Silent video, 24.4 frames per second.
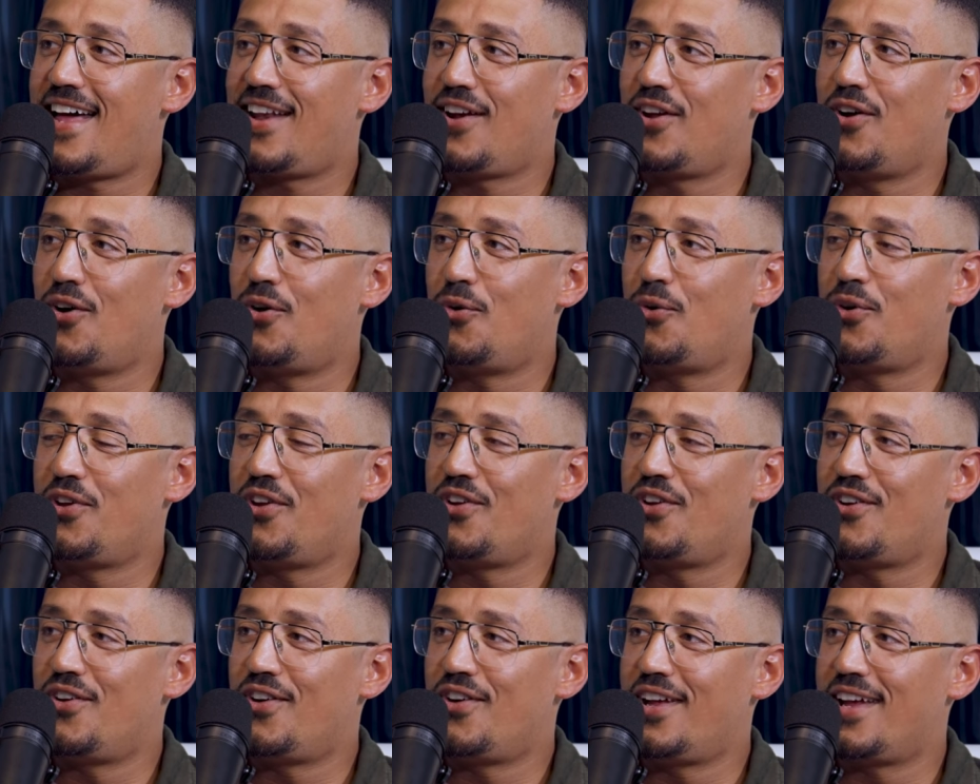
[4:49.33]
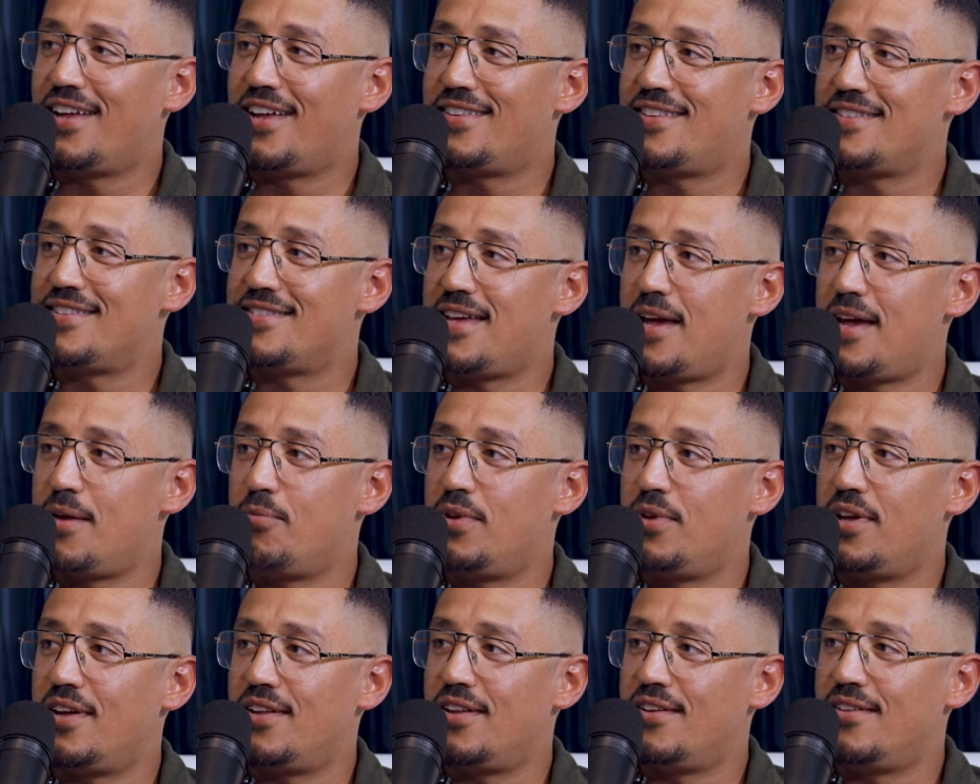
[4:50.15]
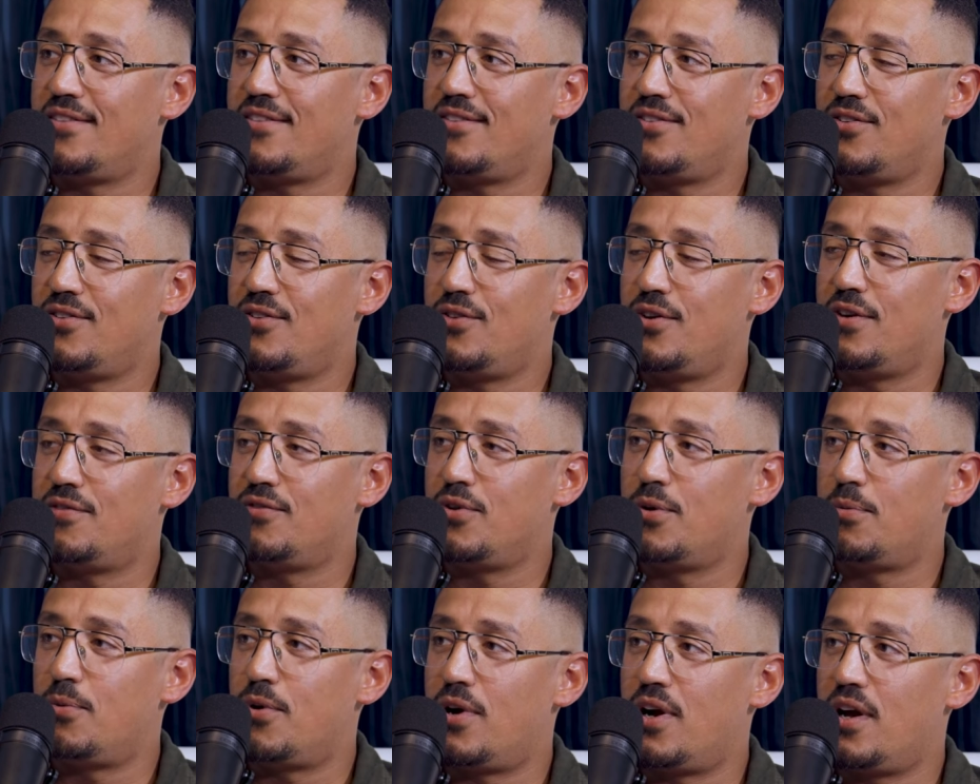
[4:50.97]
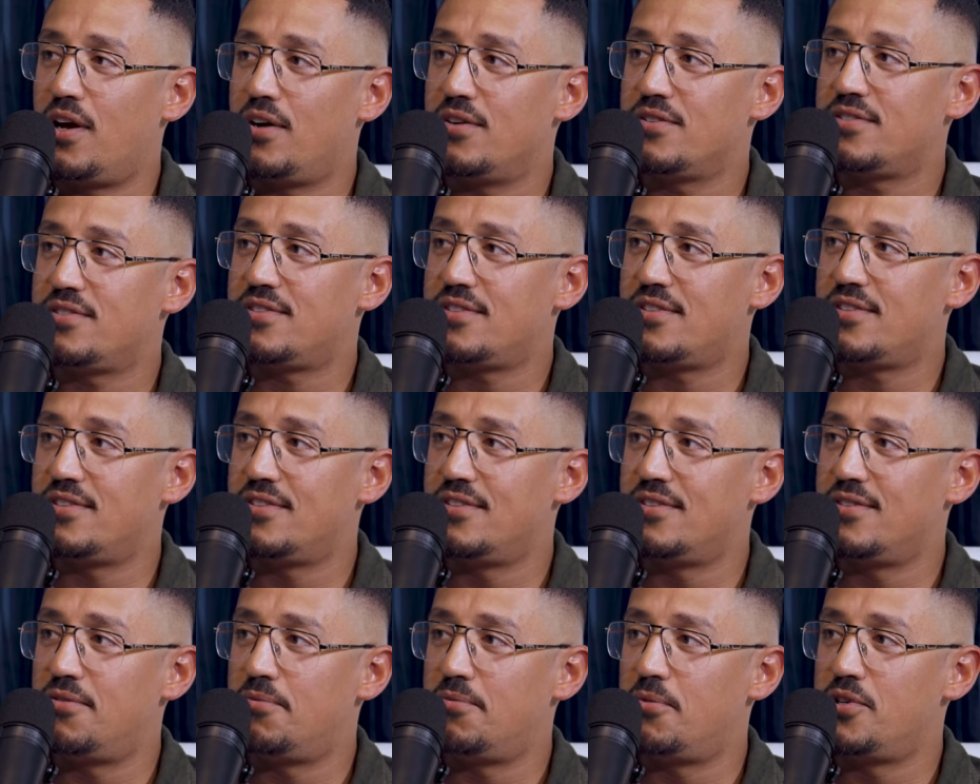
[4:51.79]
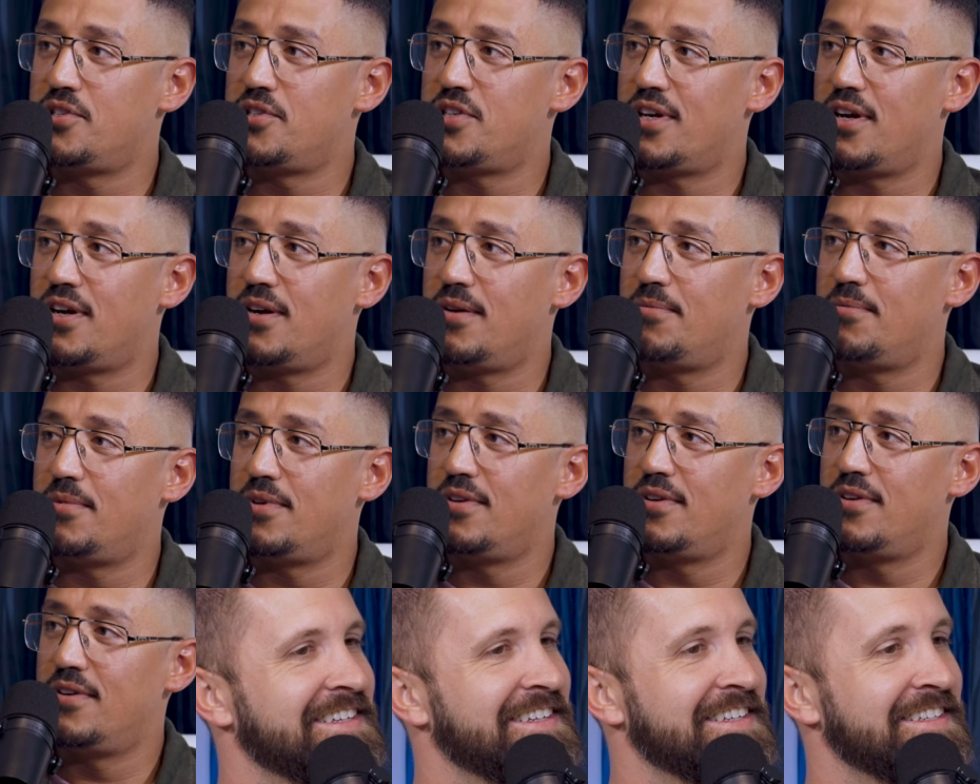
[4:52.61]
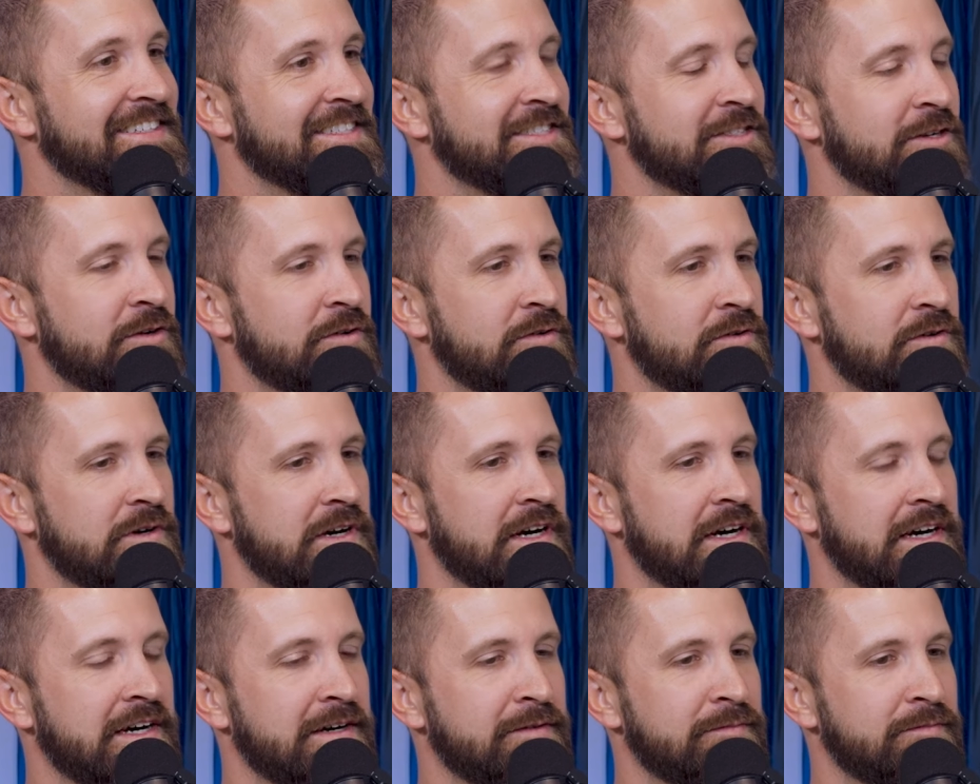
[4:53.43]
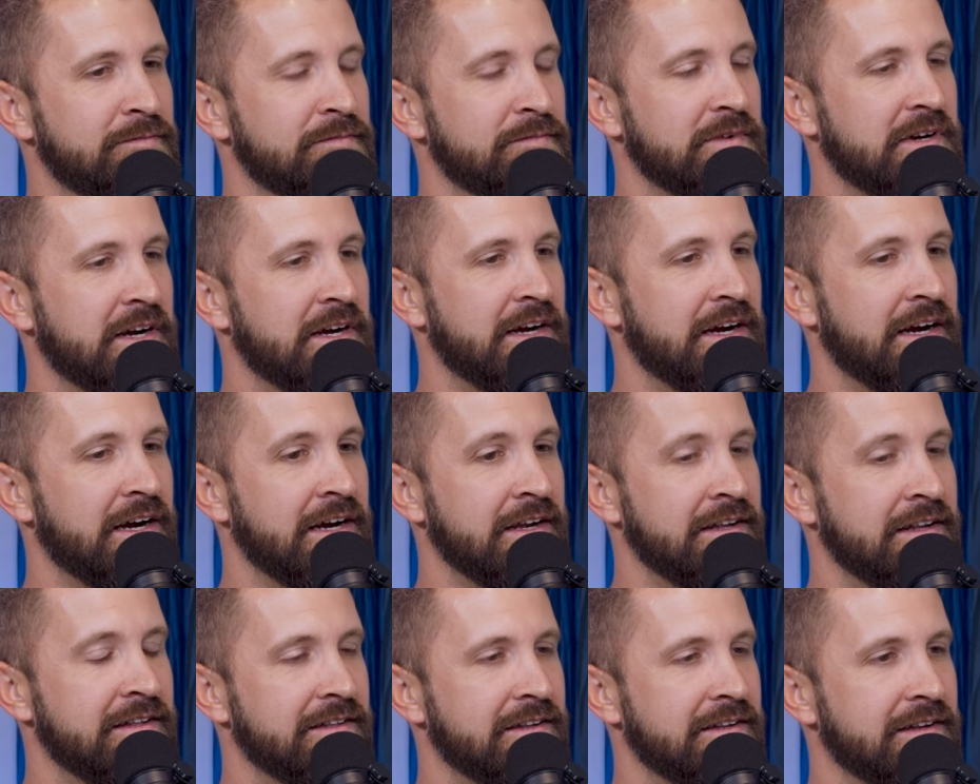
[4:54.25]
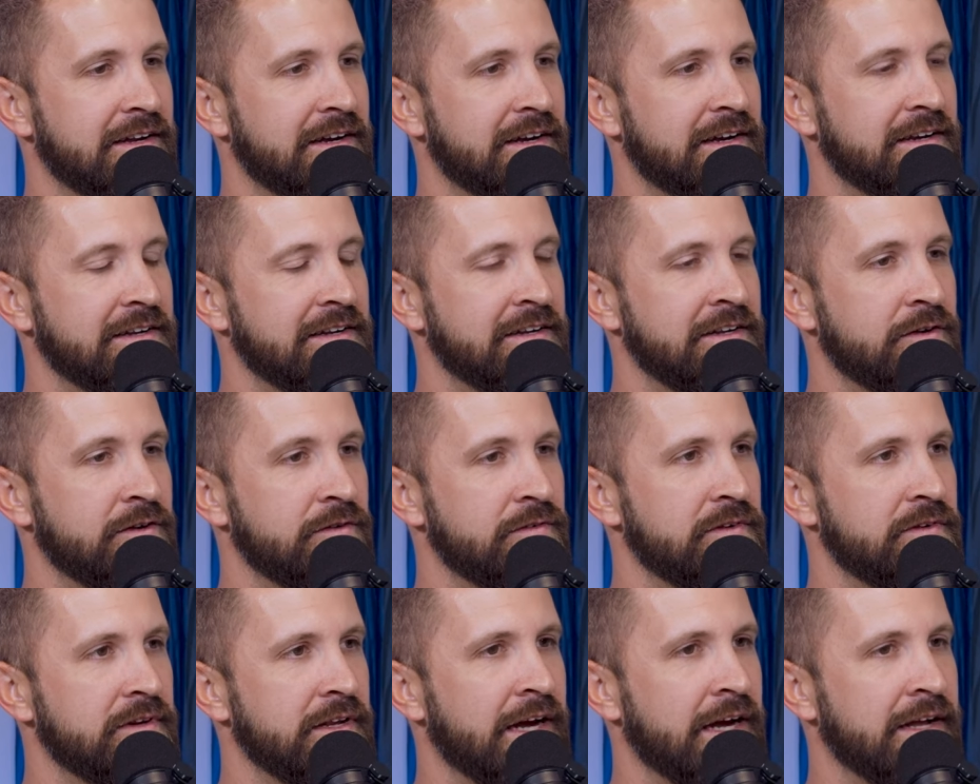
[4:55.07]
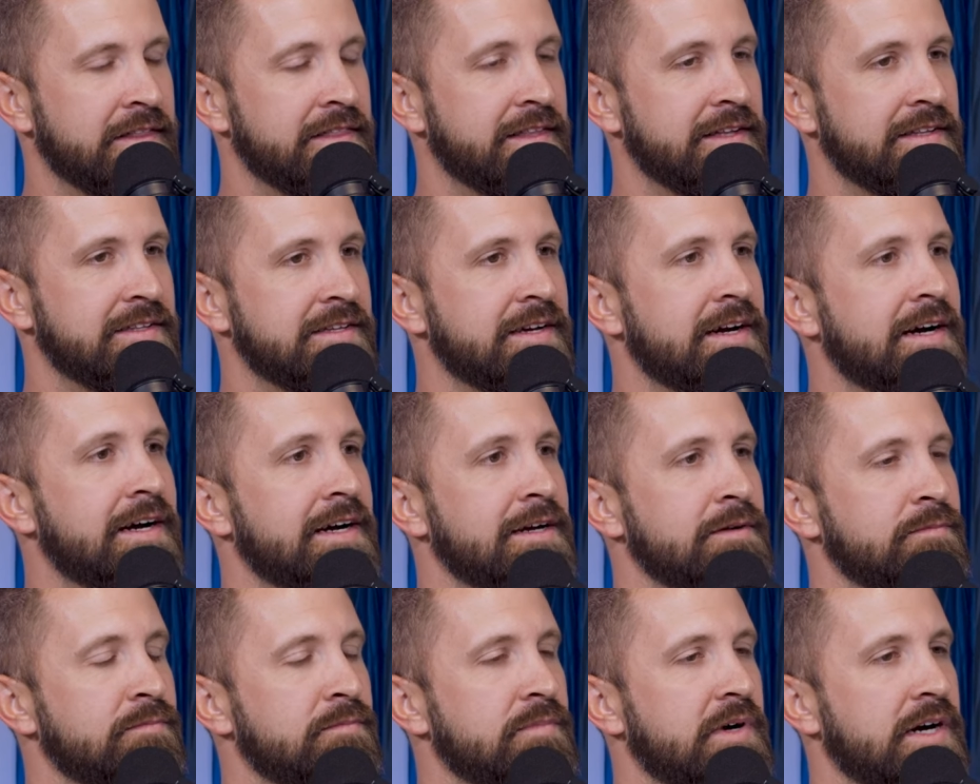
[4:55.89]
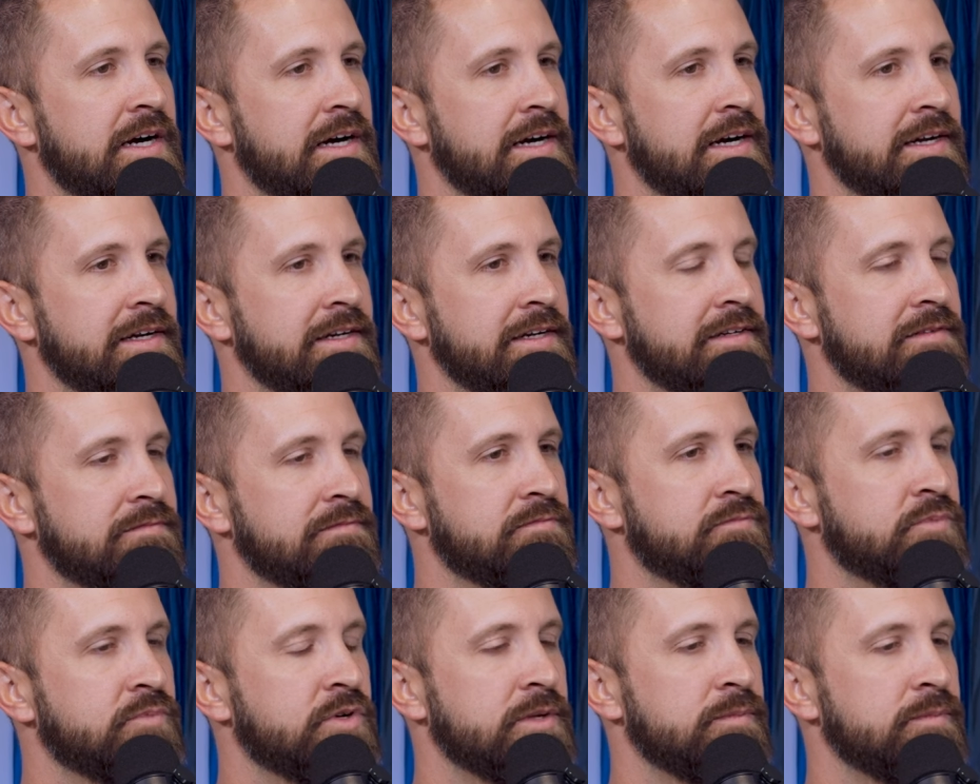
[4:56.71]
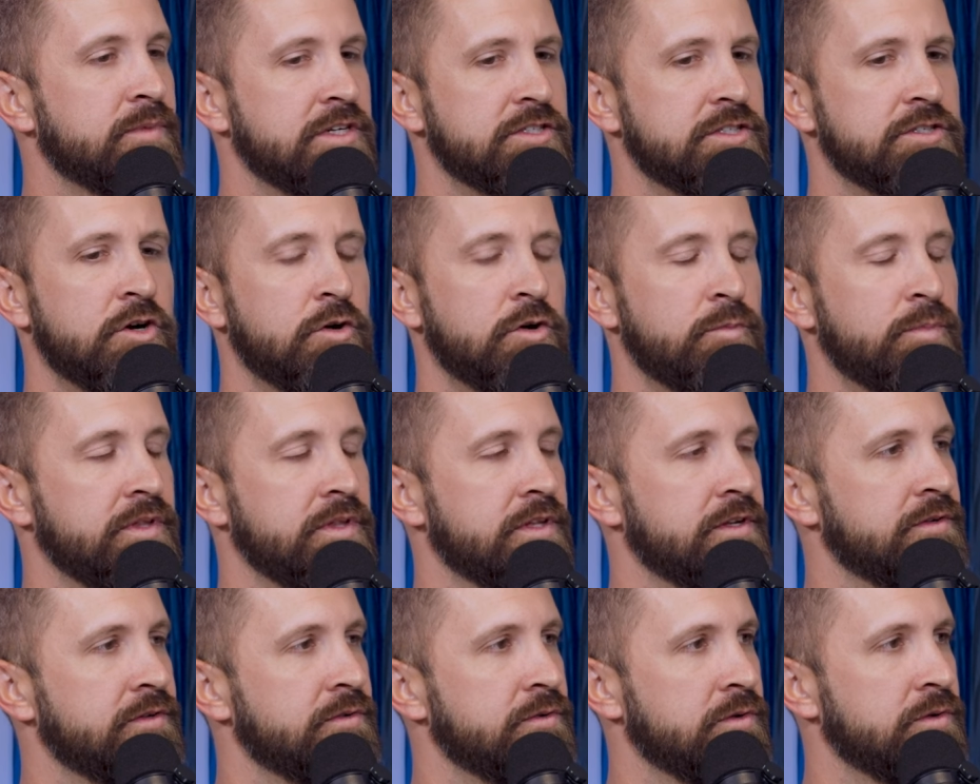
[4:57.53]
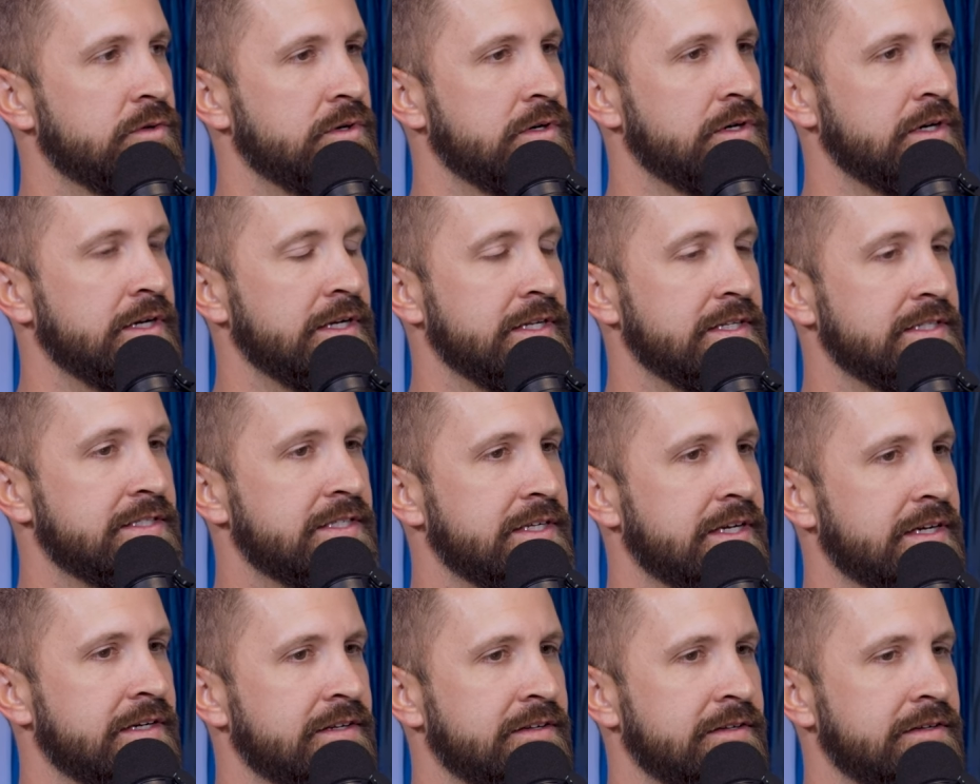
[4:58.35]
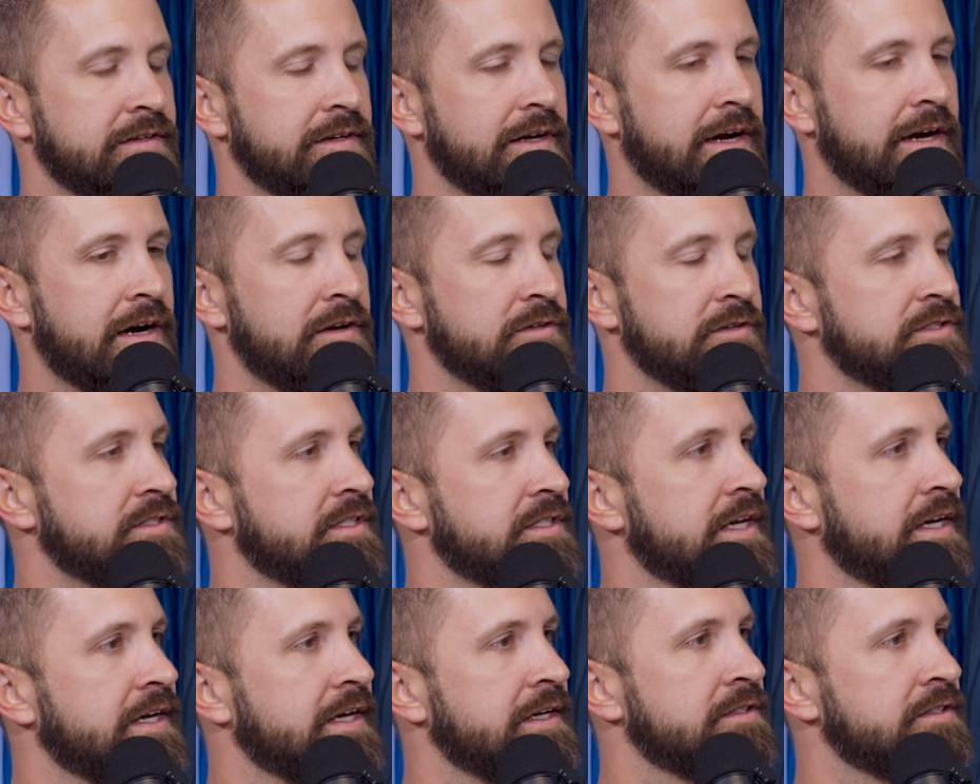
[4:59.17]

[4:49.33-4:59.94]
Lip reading: go when you get to Zambia and you have no more house and no more job? And so, at the time, I pretty much opened the door and said, I'll stay